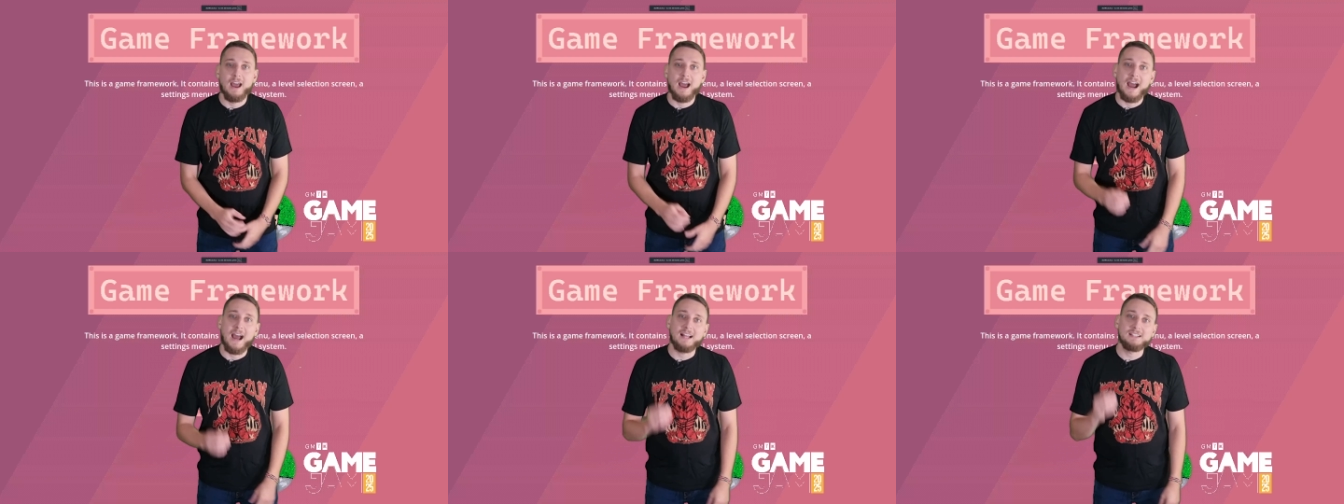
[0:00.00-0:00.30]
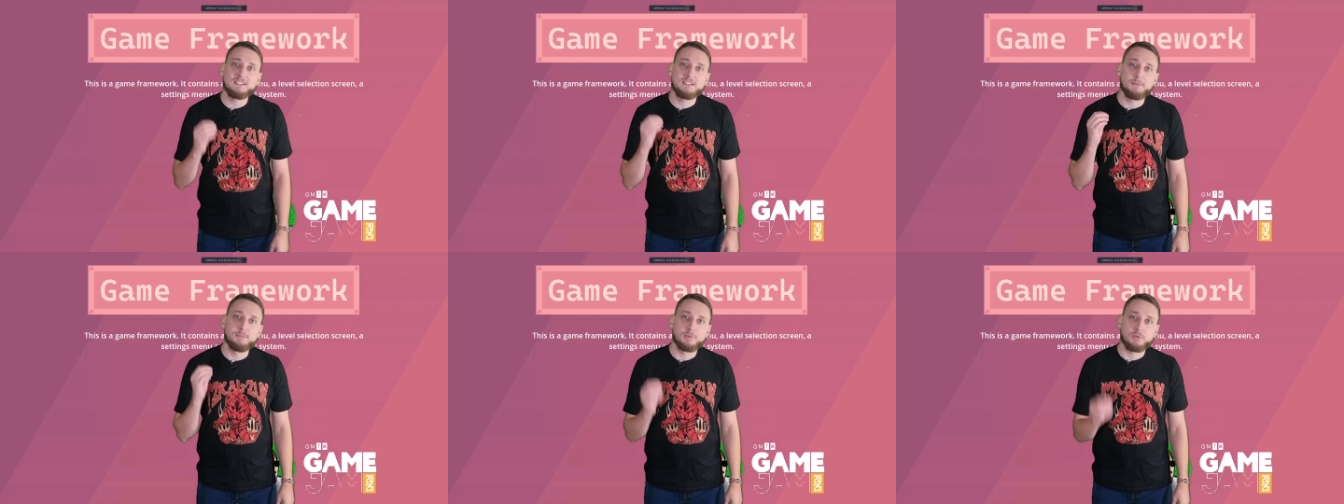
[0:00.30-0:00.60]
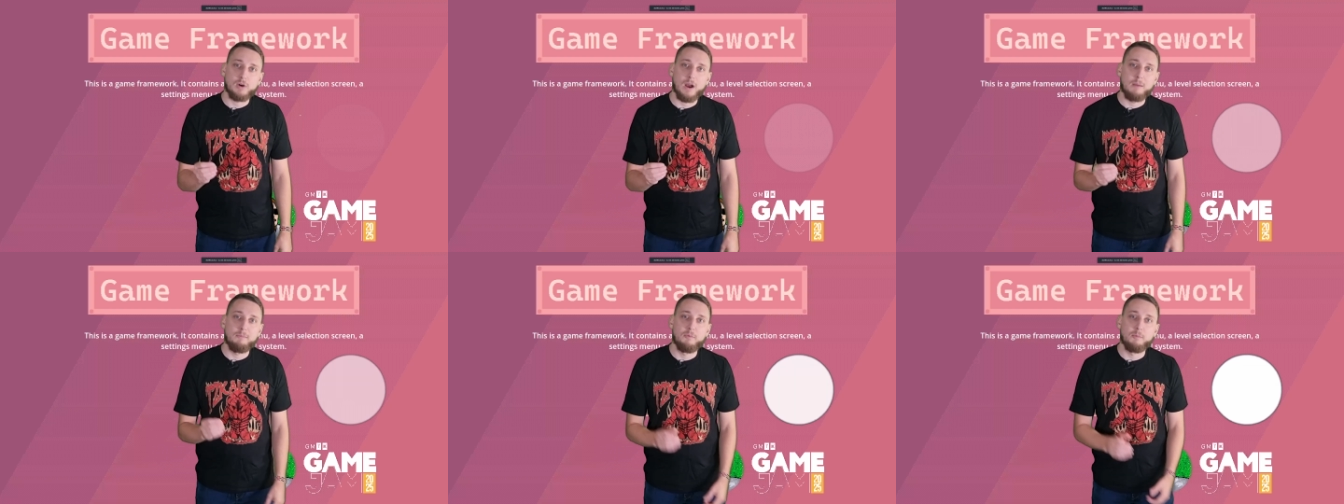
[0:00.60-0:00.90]
and
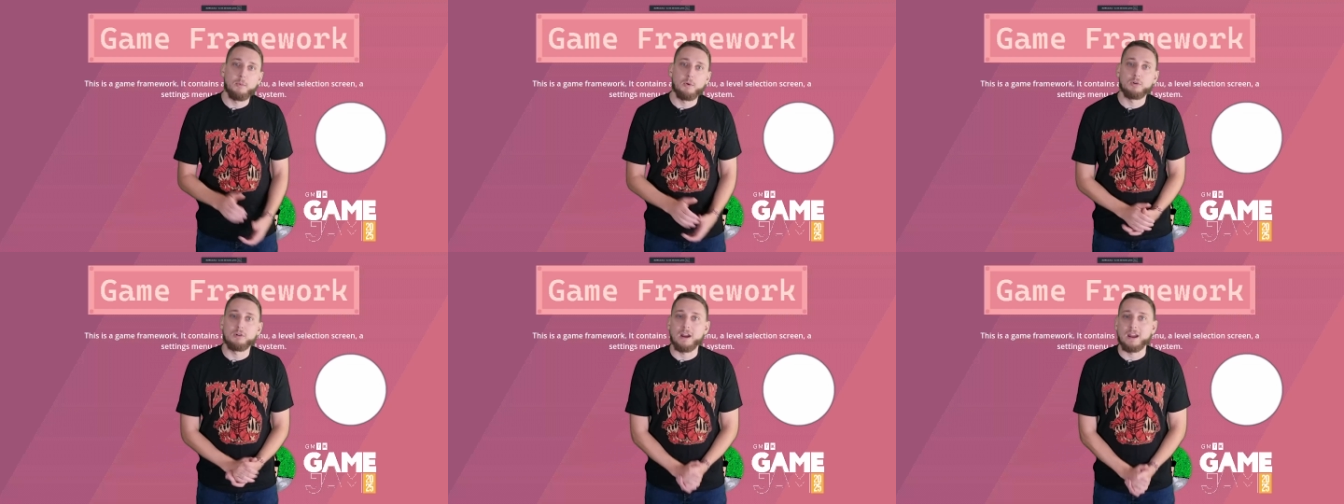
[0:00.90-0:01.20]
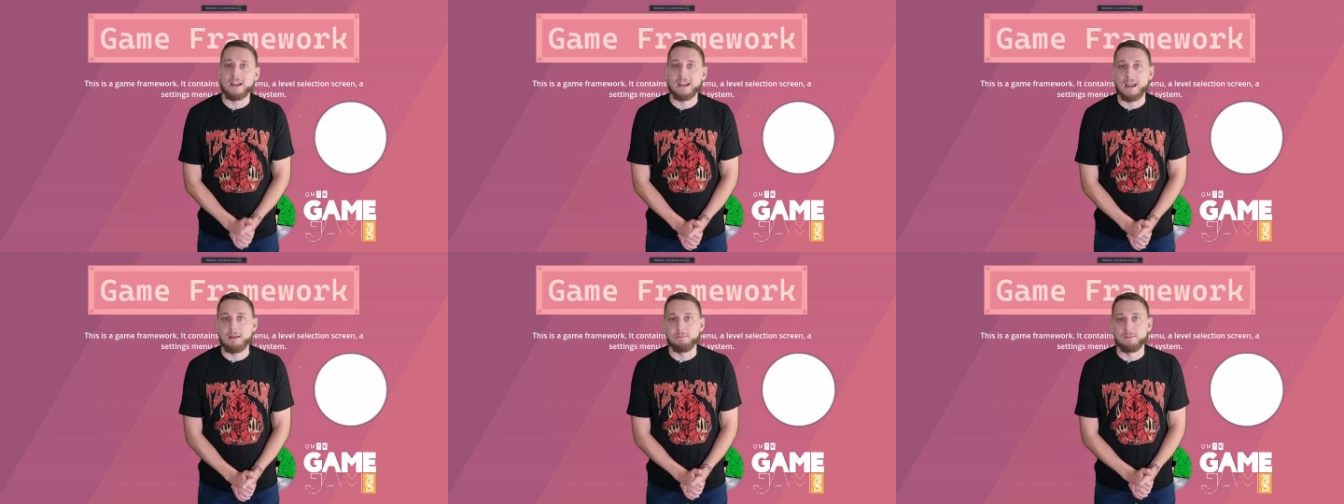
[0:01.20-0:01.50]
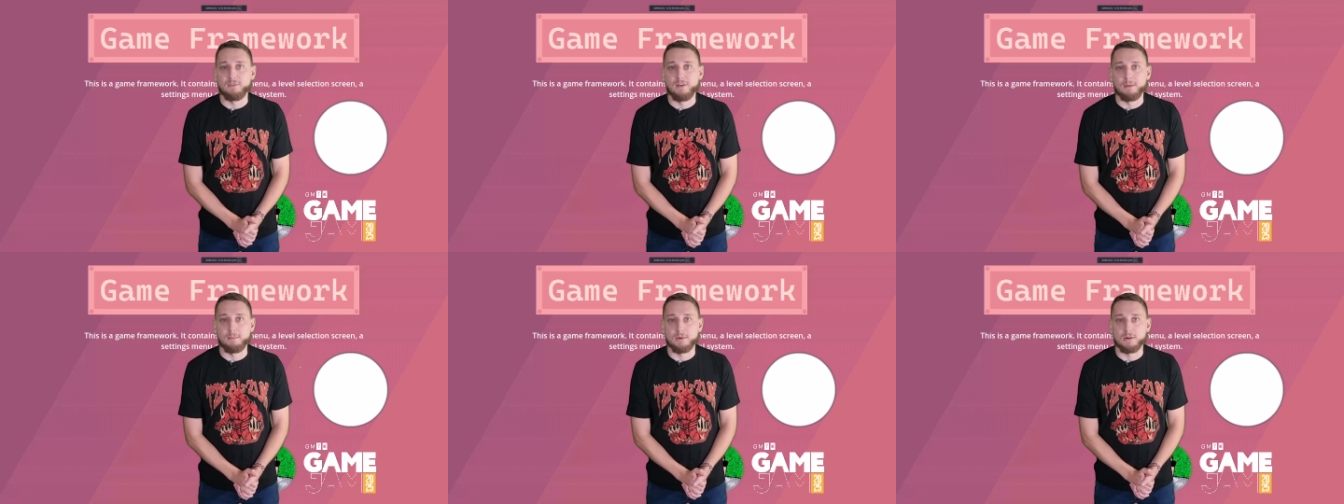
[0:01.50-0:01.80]
subscribe for more great game
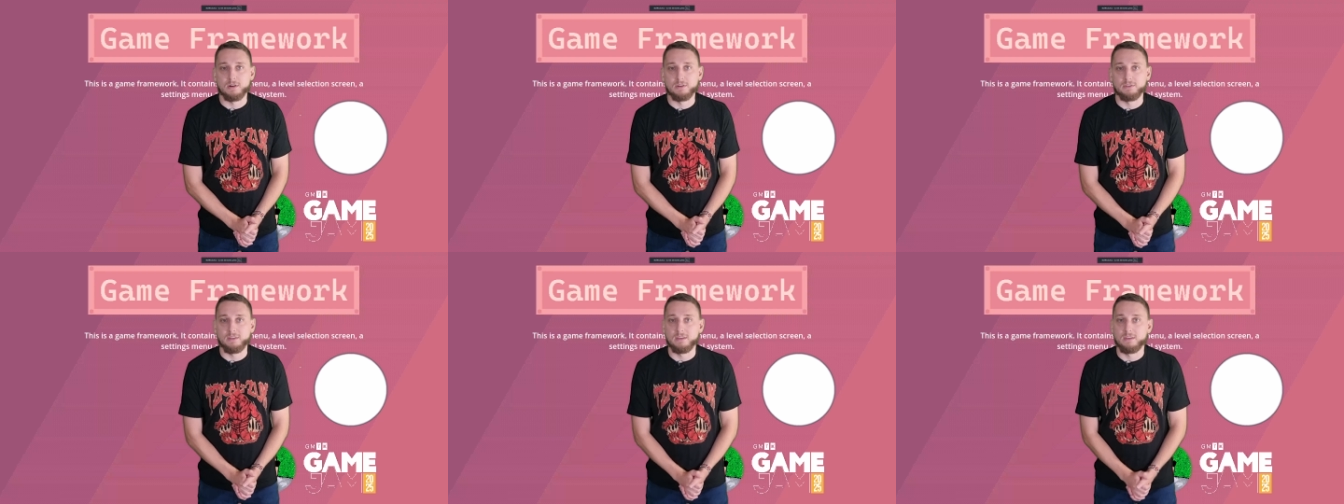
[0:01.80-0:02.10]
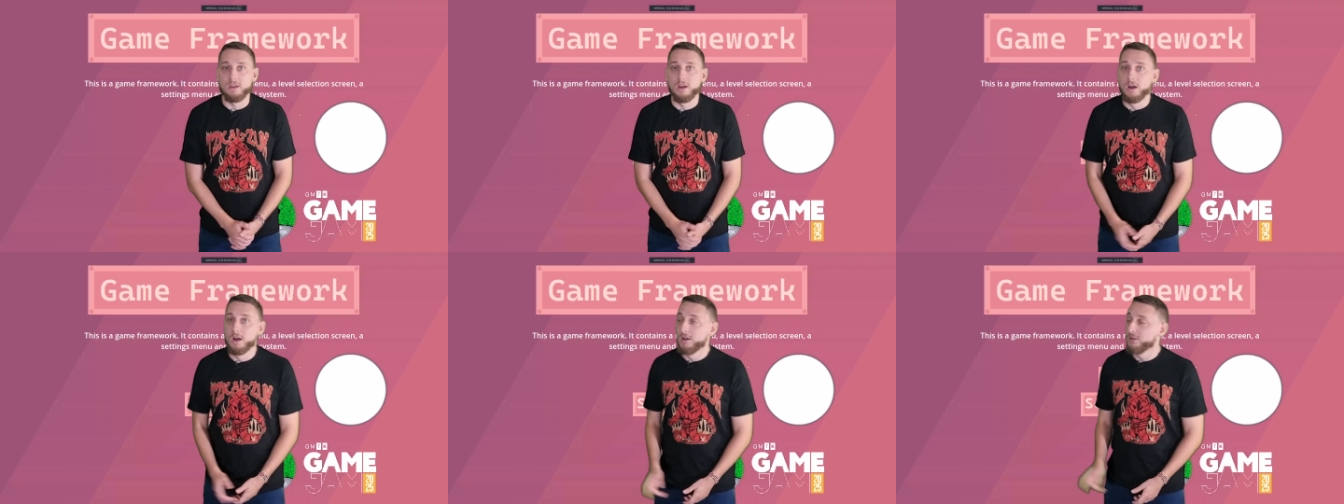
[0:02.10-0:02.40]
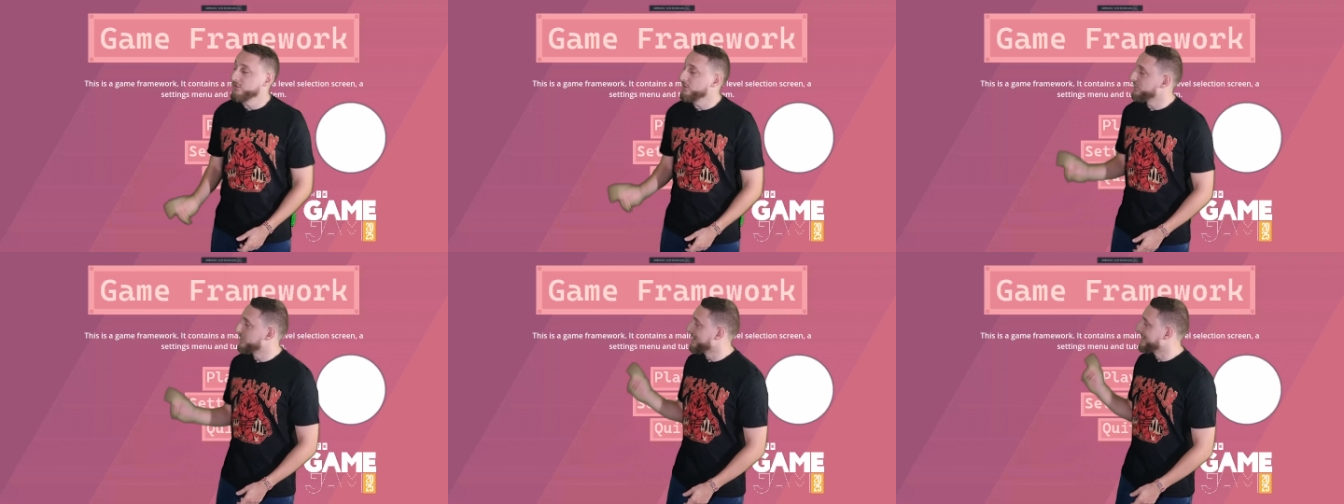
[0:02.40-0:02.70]
development content
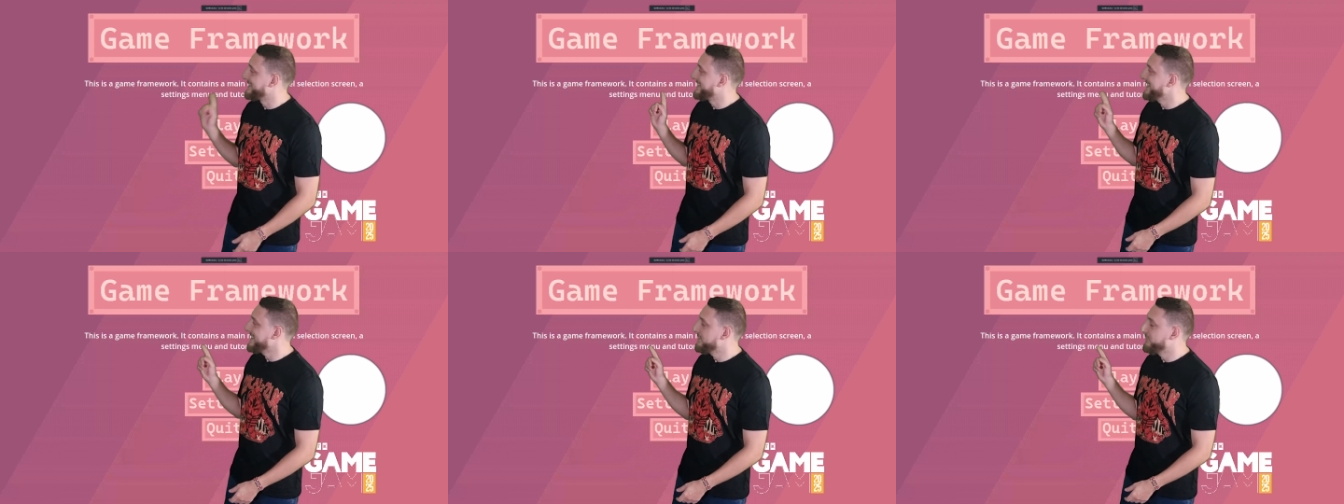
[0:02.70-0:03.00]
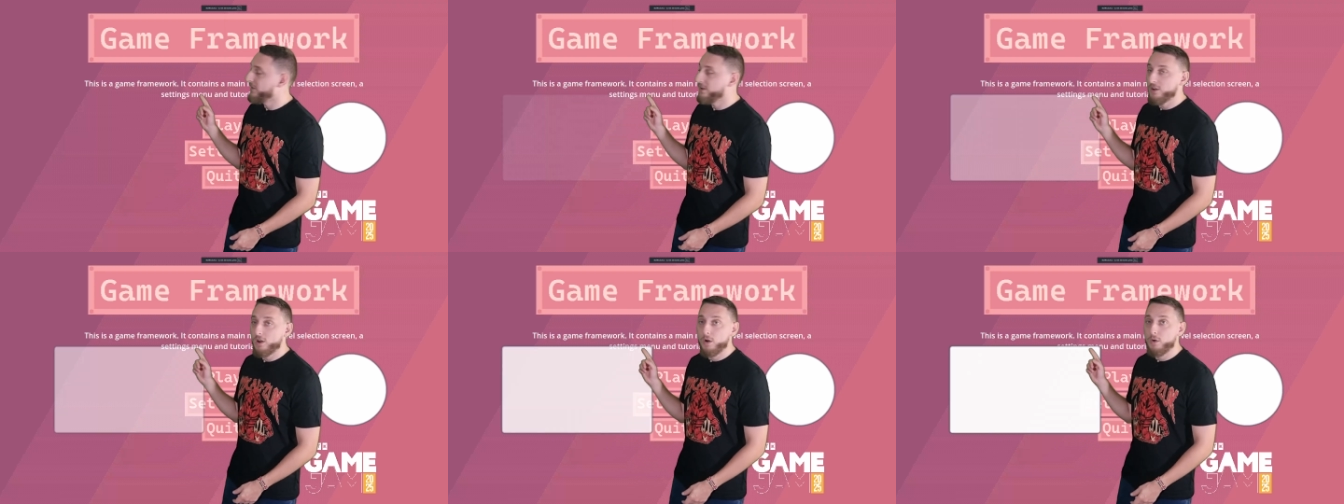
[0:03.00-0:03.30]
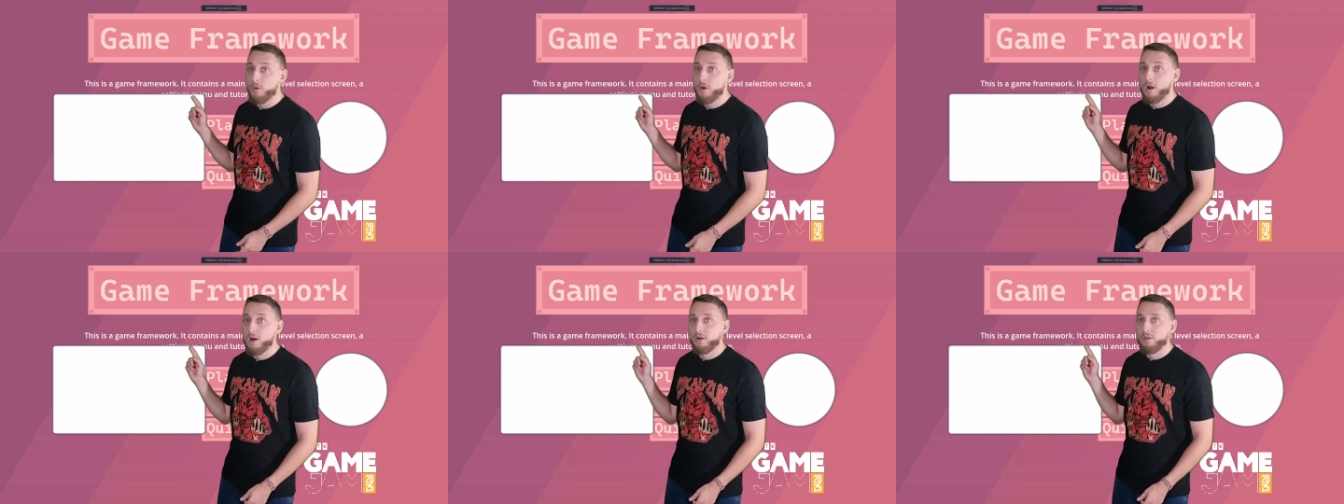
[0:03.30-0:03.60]
such as this
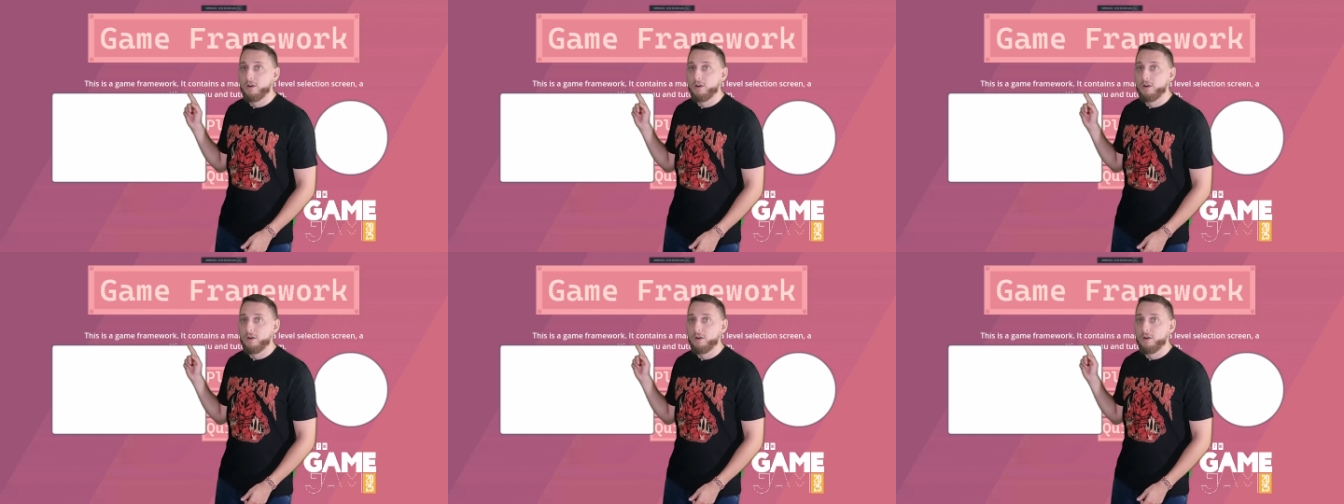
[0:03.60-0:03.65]
video